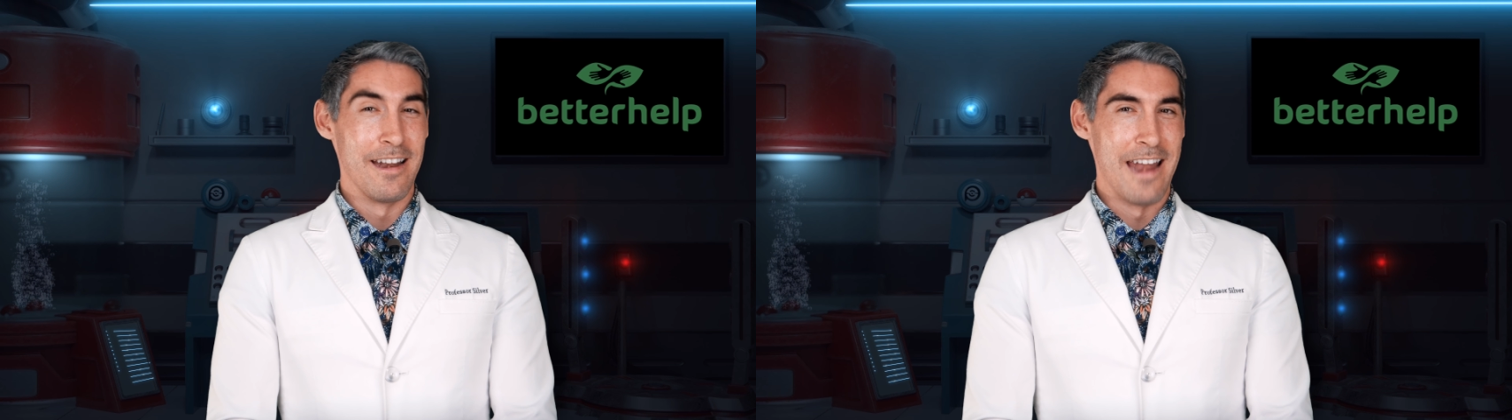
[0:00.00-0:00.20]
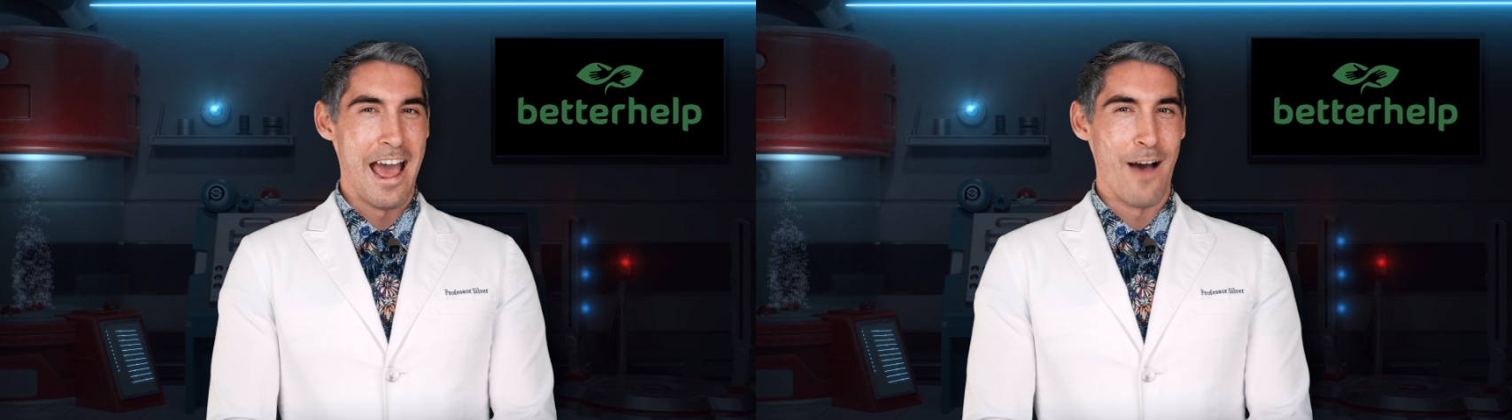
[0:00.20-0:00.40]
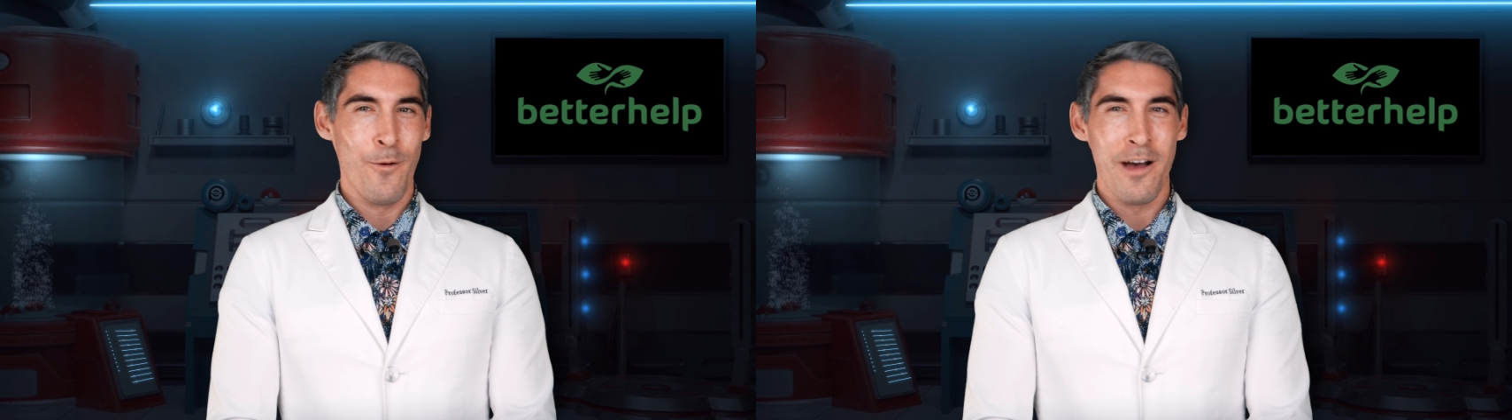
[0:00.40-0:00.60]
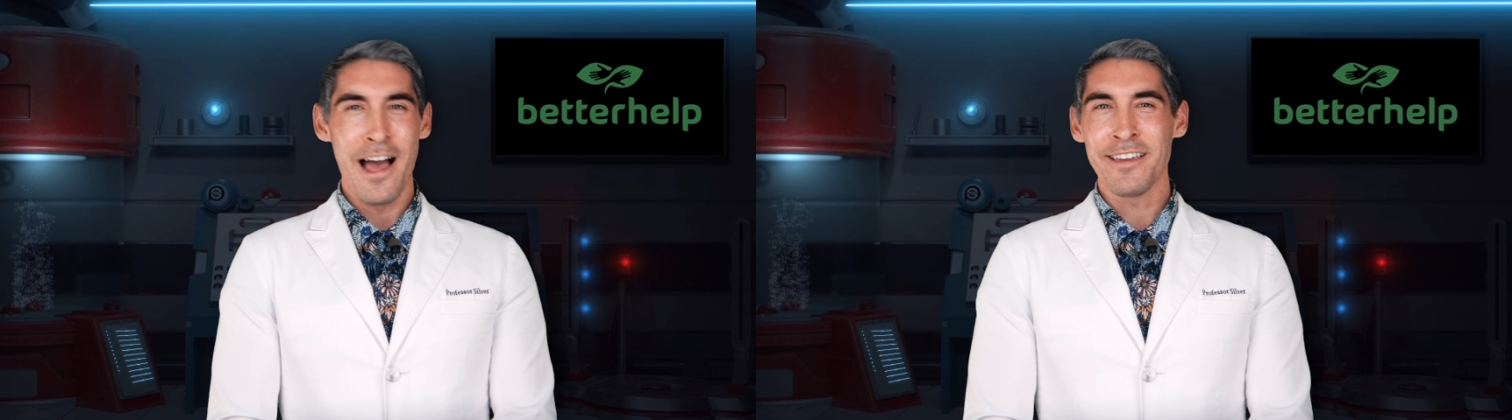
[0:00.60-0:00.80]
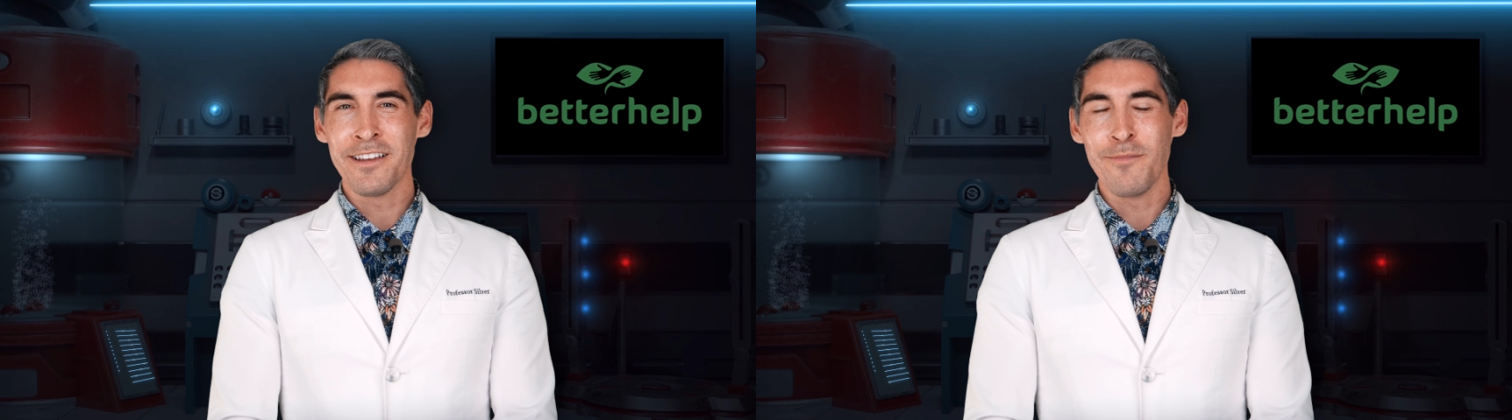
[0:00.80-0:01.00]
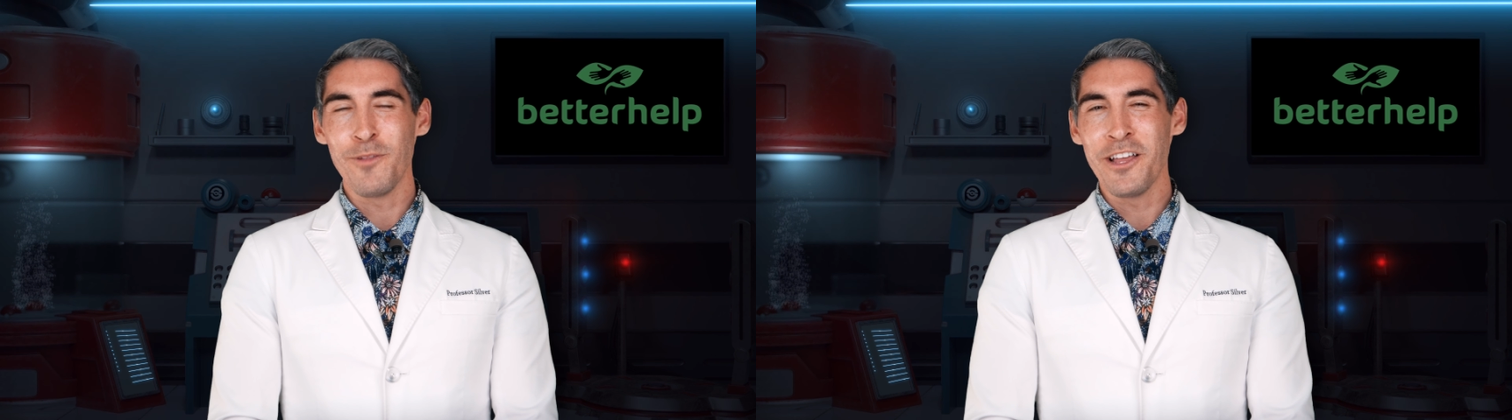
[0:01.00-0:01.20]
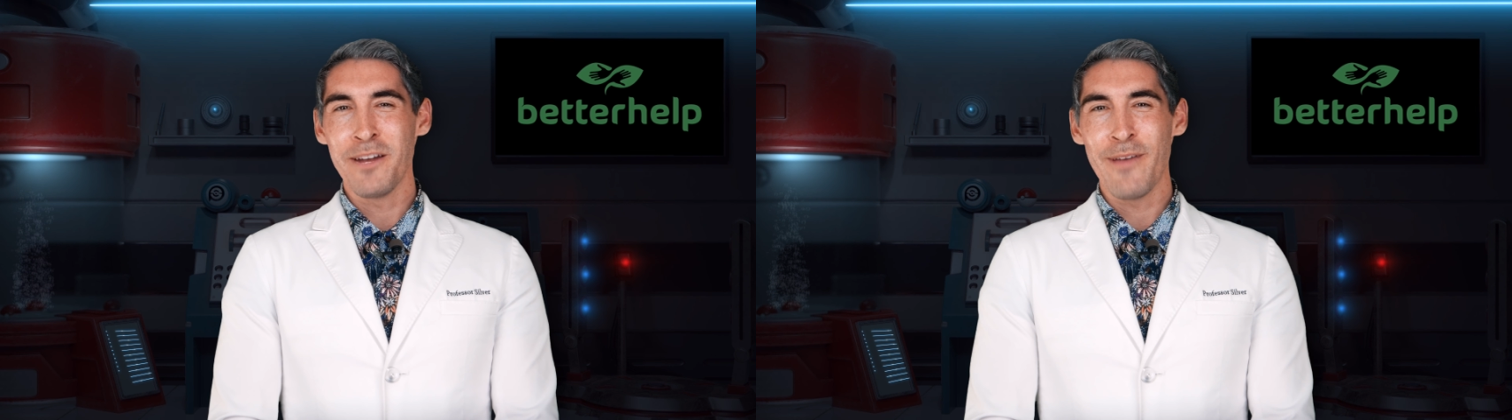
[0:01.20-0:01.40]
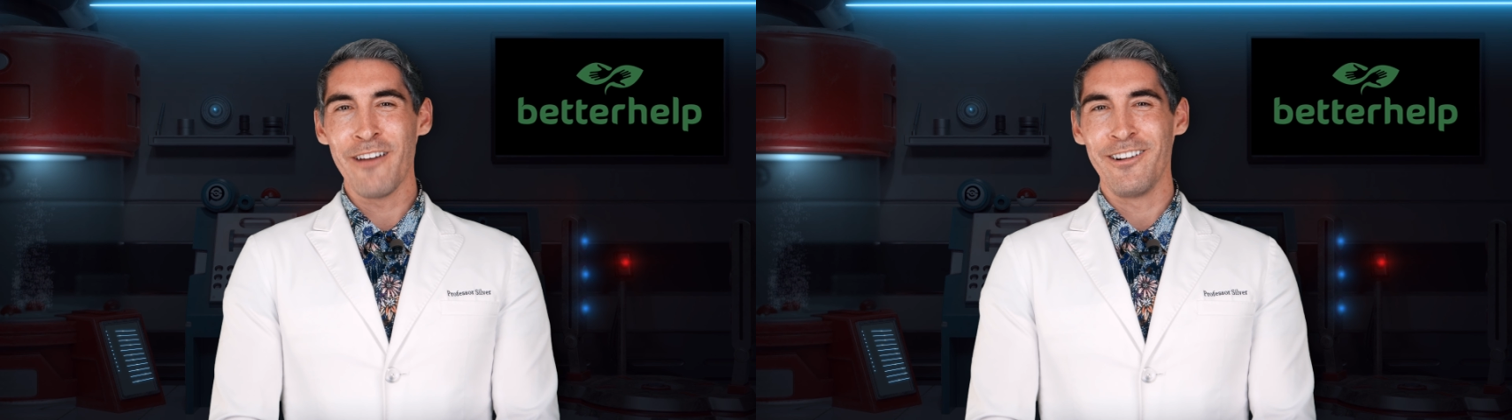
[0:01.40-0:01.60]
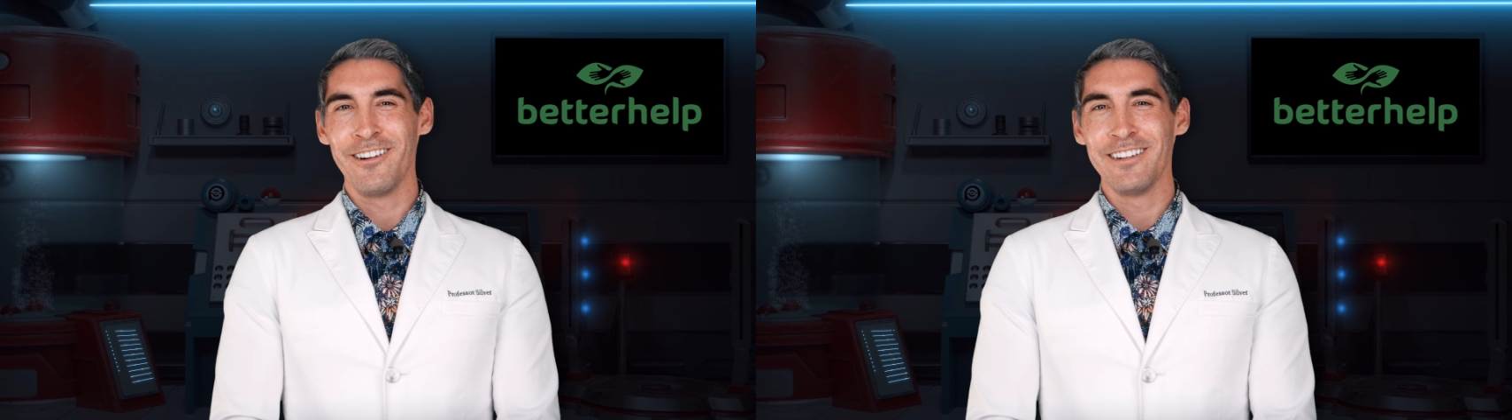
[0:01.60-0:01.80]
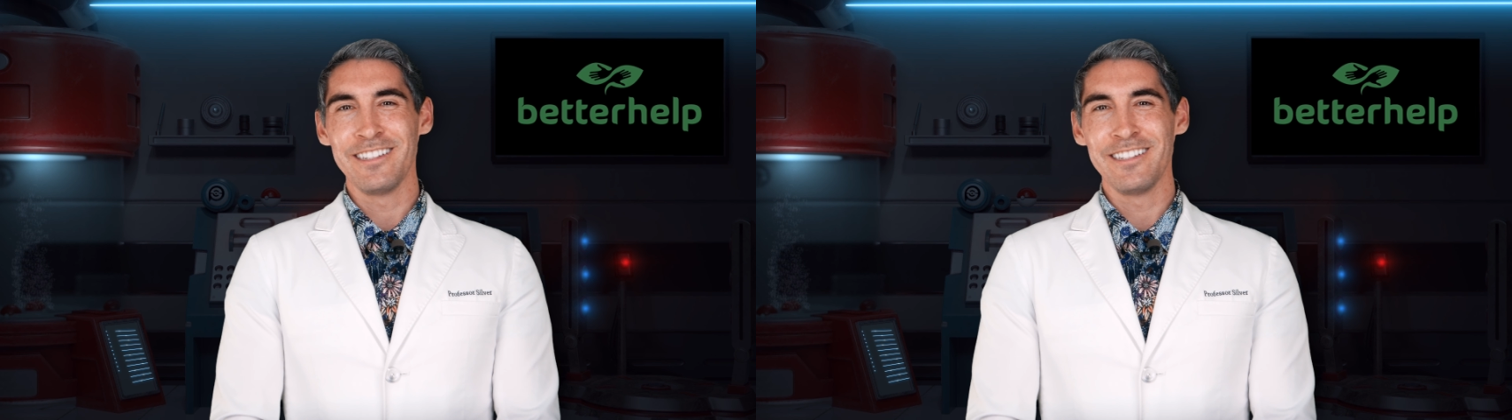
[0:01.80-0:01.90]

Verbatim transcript: Now, I can complain about her